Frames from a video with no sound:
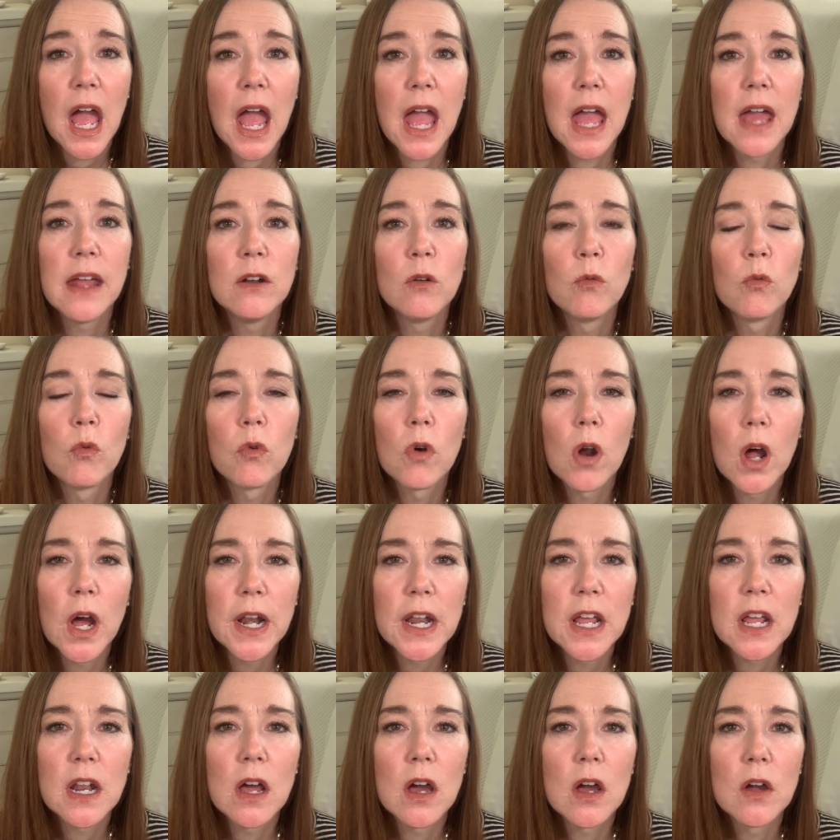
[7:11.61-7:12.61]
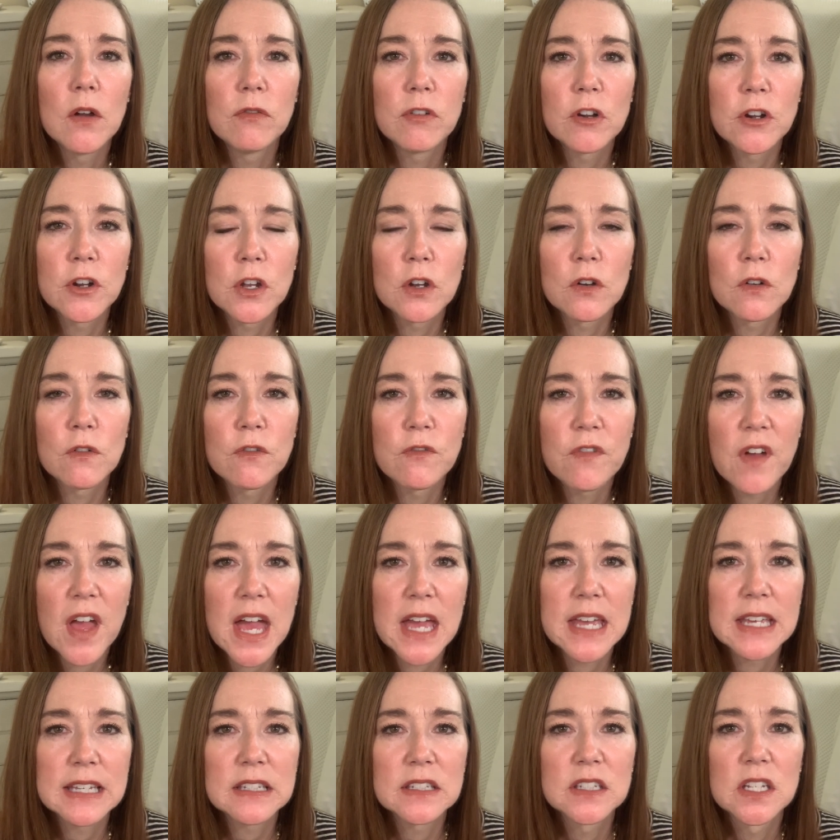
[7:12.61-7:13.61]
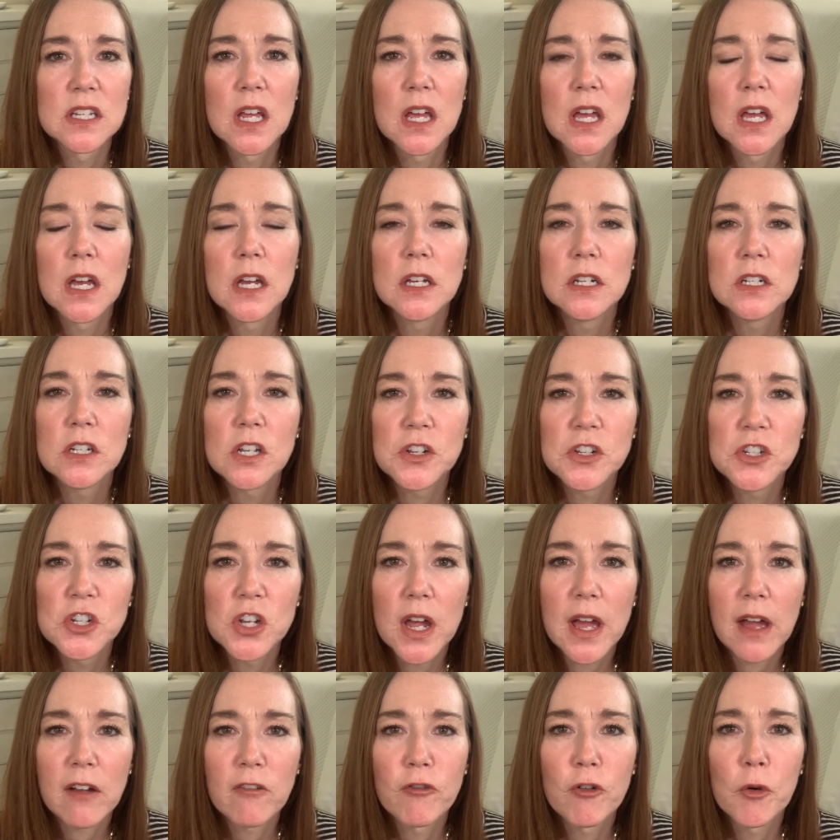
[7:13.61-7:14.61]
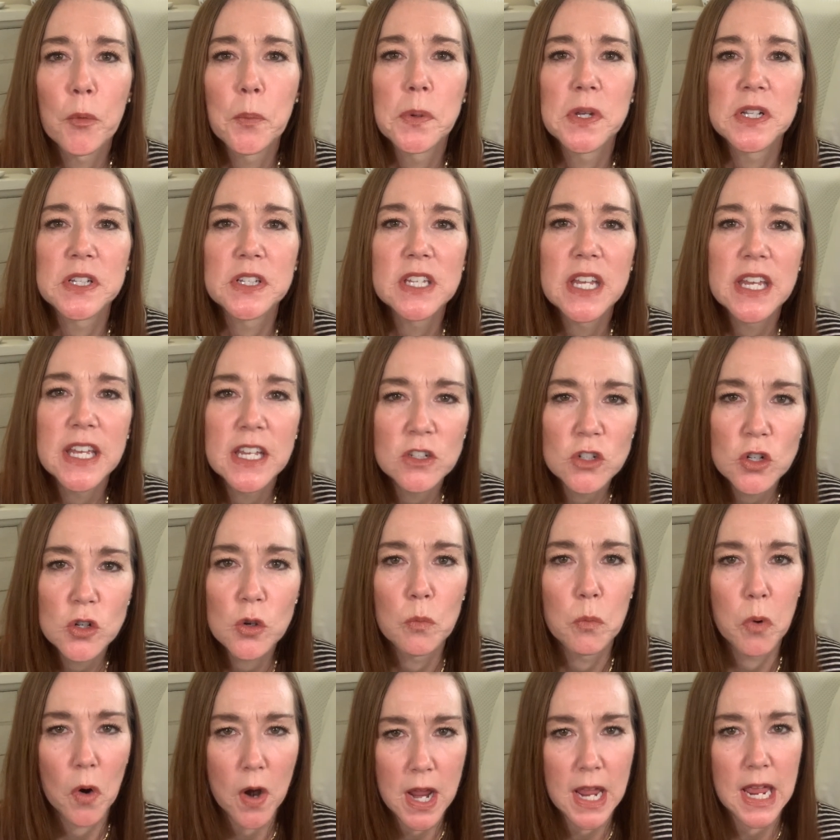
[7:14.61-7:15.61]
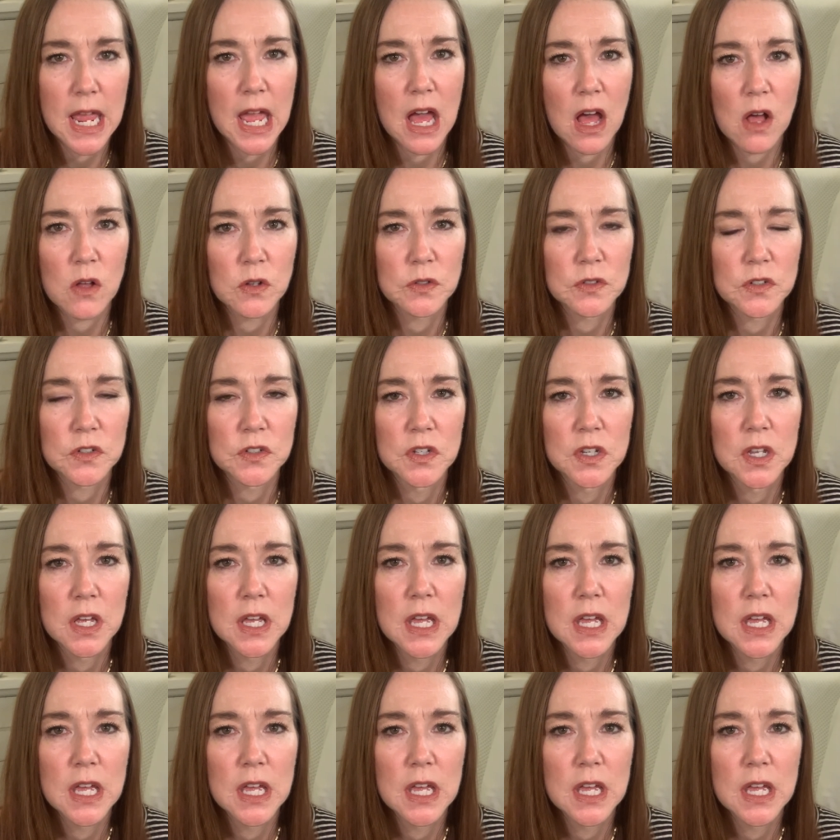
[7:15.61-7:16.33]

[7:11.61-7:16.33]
and run it over your face to check for potential breakouts.